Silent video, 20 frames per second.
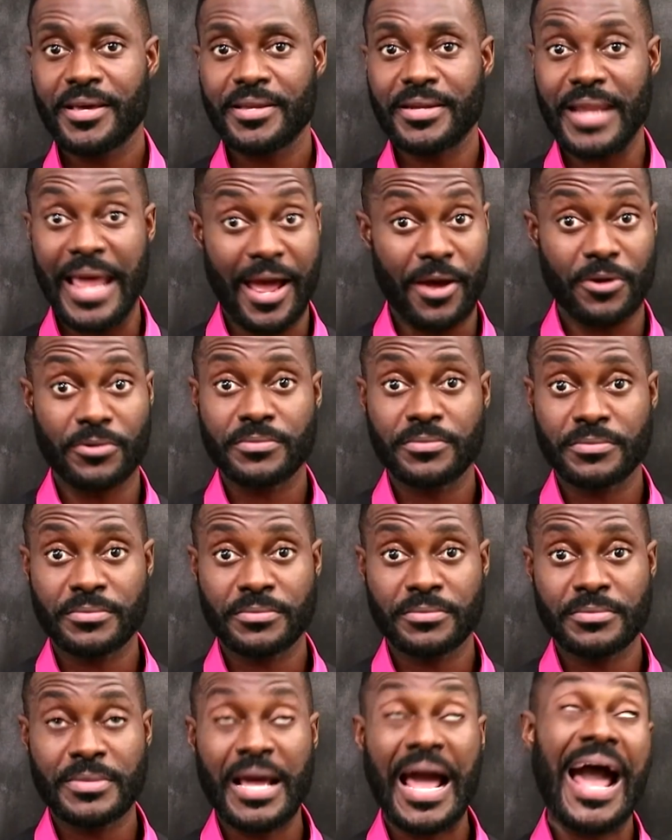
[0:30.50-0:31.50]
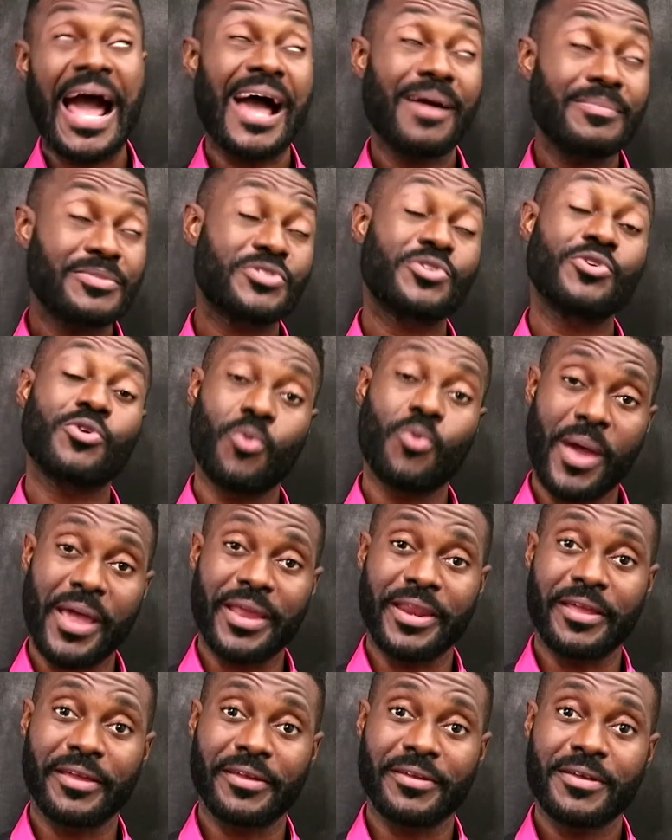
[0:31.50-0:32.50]
Now, I'm still
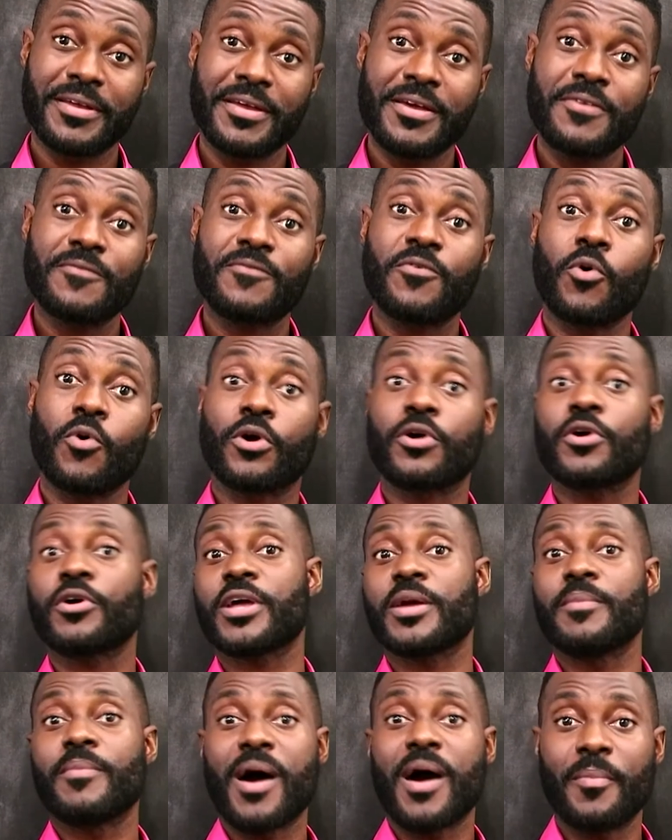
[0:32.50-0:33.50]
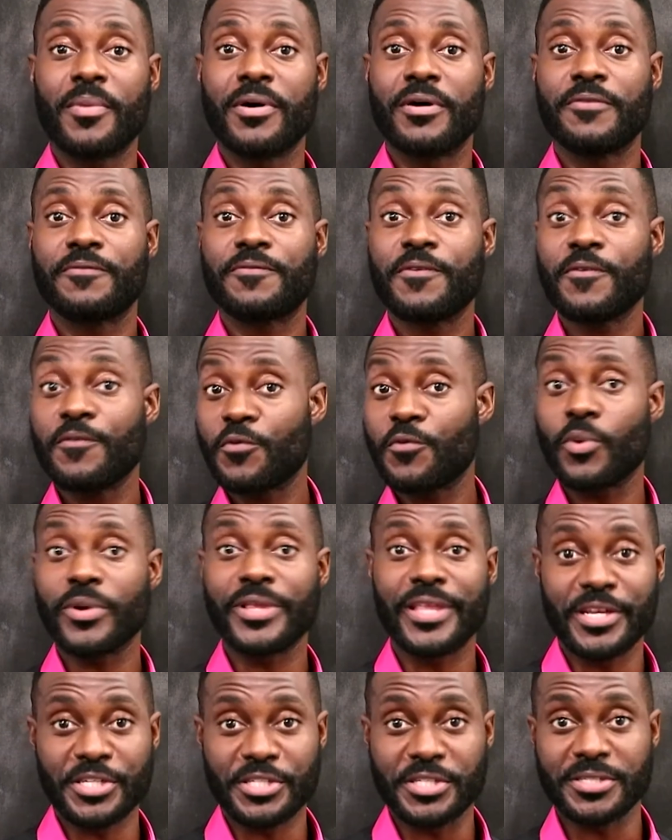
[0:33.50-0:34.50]
waiting for Cooking Mama Fufu
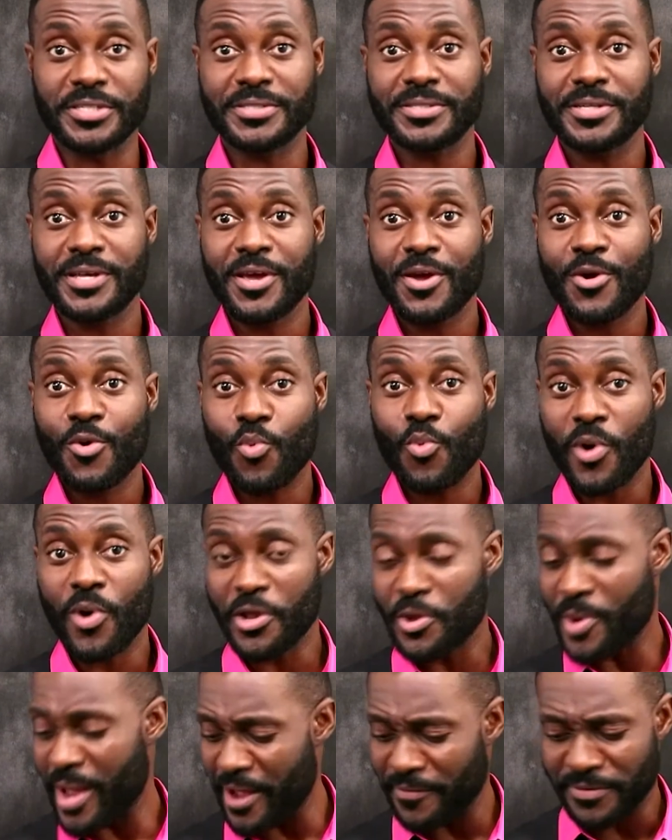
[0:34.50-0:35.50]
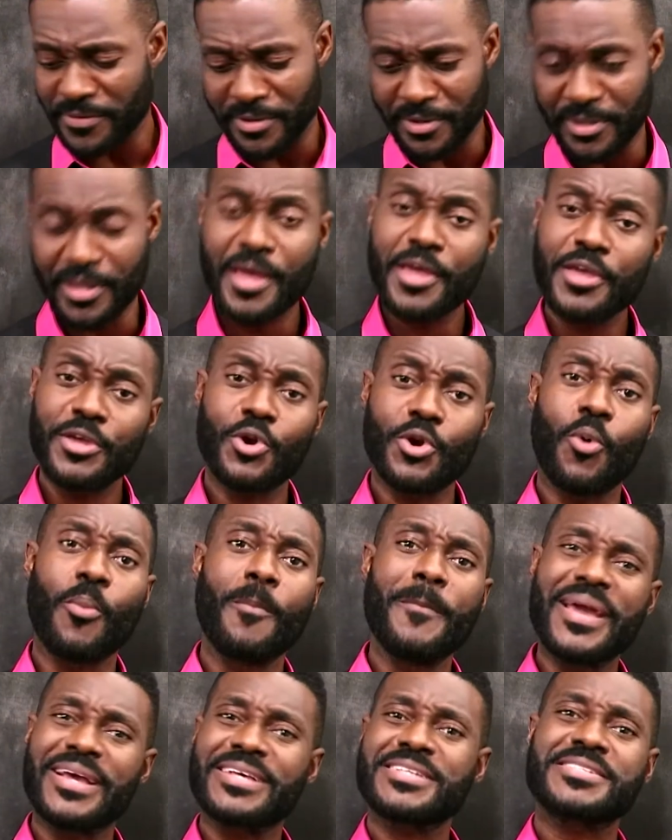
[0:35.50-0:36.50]
Edition, where you have to, you know,
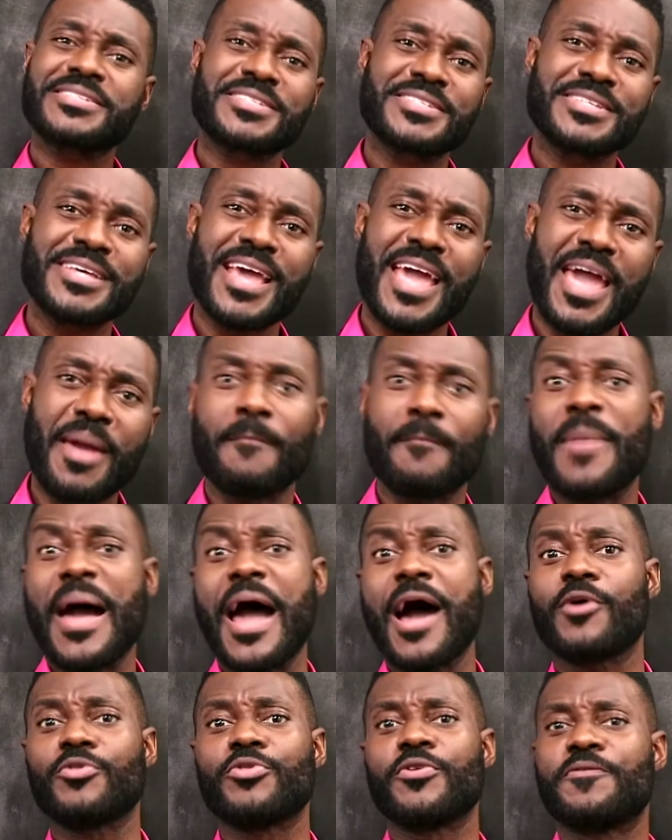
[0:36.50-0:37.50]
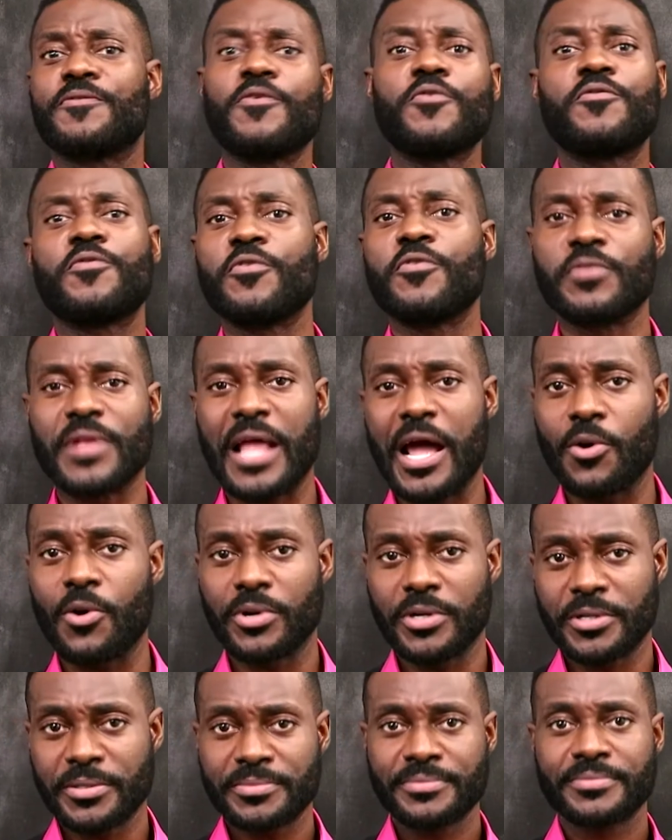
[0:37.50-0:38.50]
mix and pound the fufu flour.
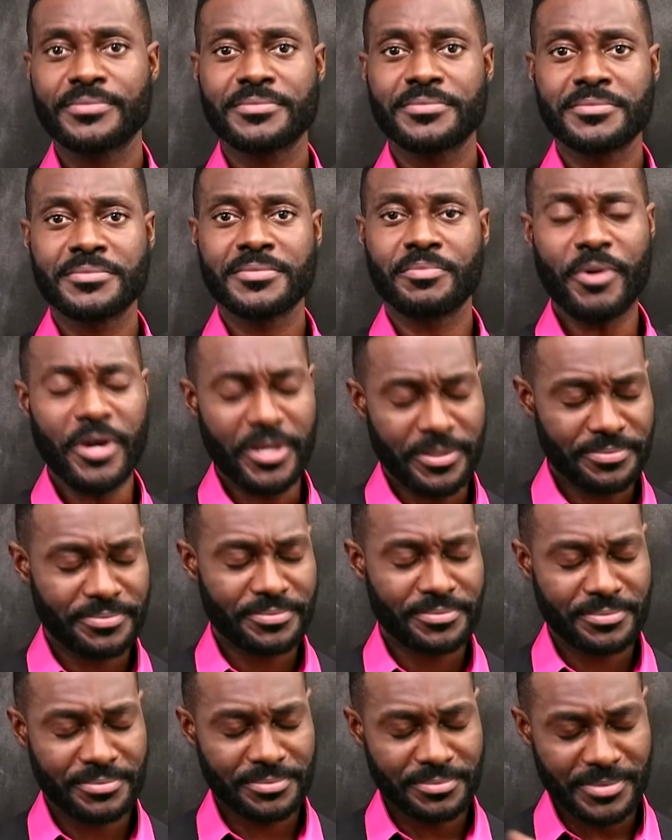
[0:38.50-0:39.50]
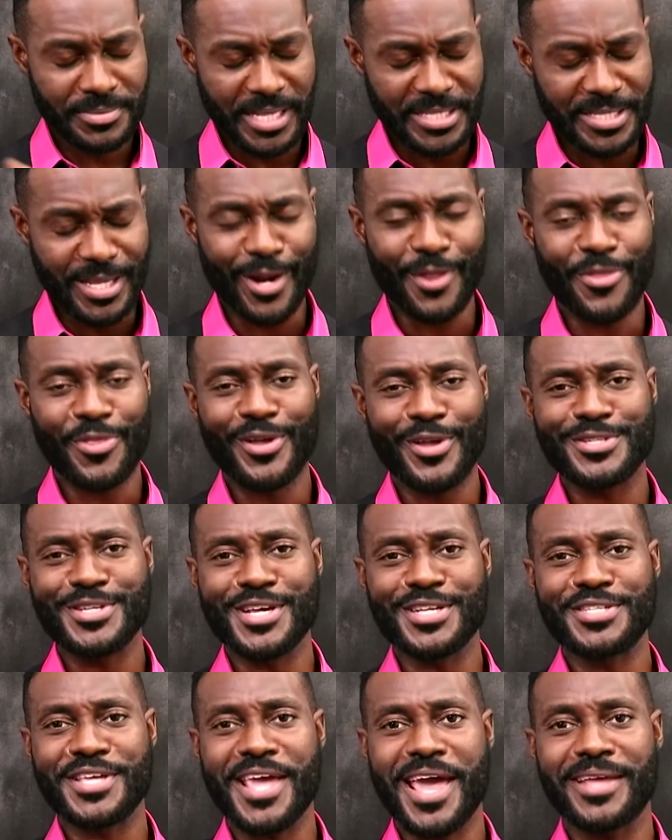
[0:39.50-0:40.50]
But that's not a thing
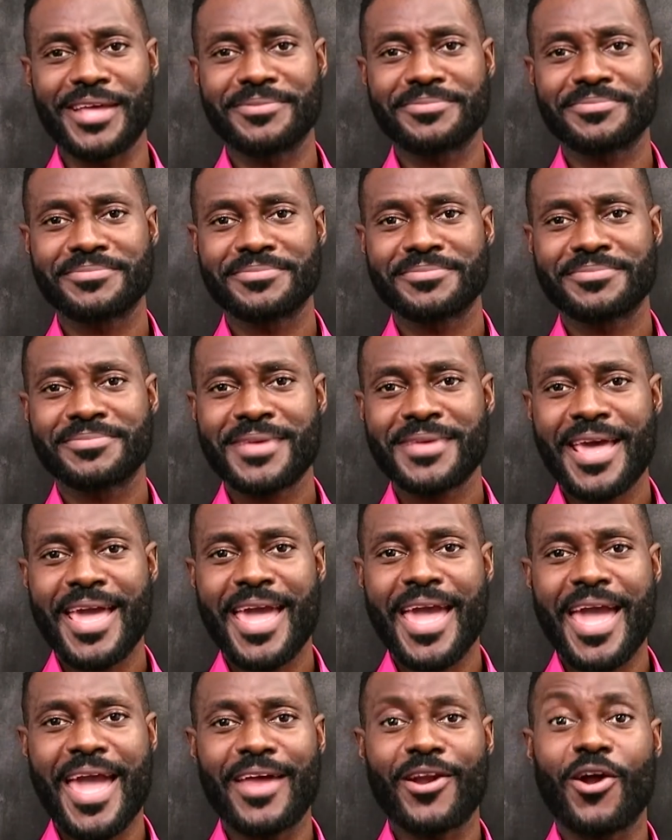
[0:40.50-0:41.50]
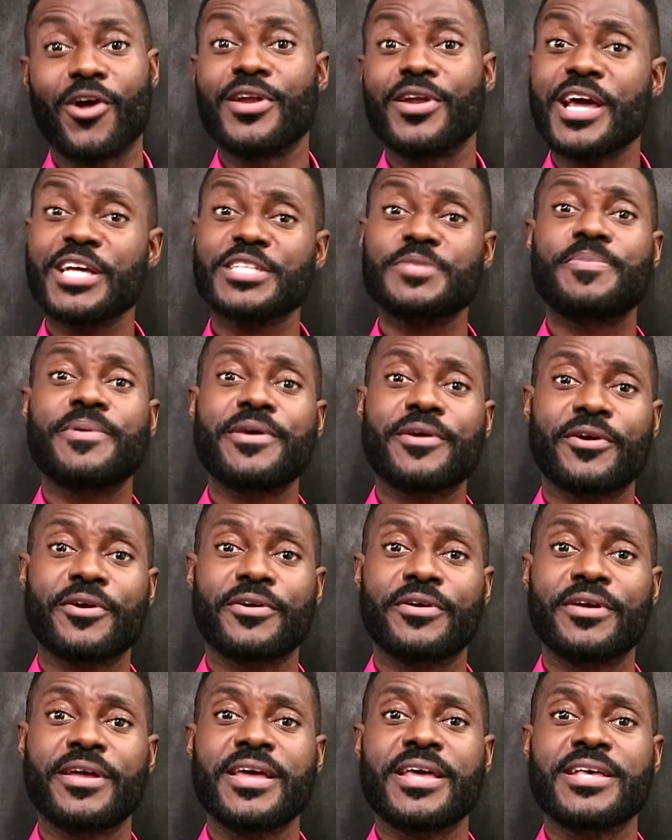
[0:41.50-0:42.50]
just yet. And our next
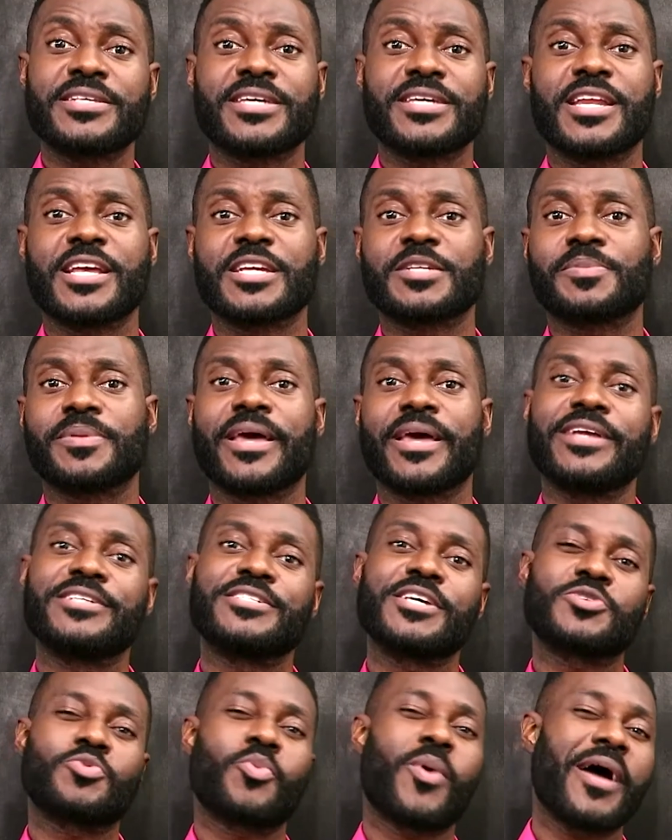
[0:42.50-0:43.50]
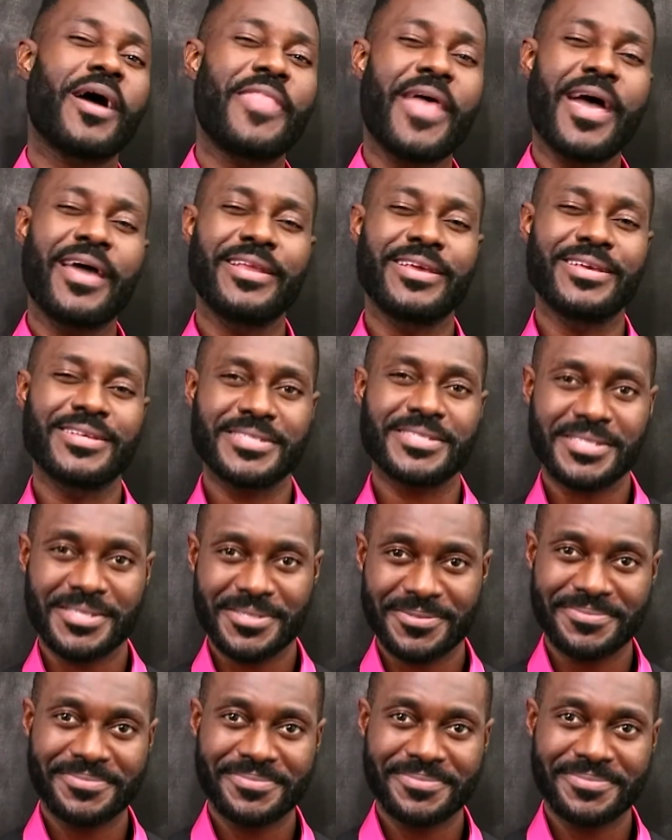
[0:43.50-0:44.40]
speaker is going to explain just why that is.